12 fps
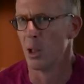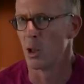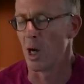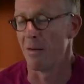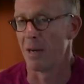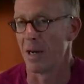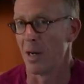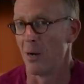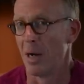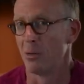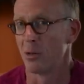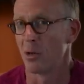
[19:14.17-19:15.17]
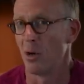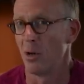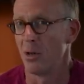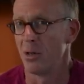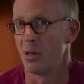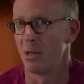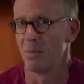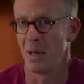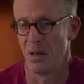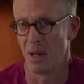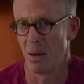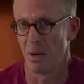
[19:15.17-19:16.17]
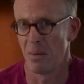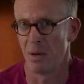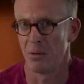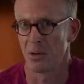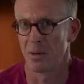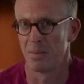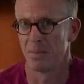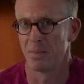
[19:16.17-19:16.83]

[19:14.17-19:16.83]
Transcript: travelling around Scotland in the coming months.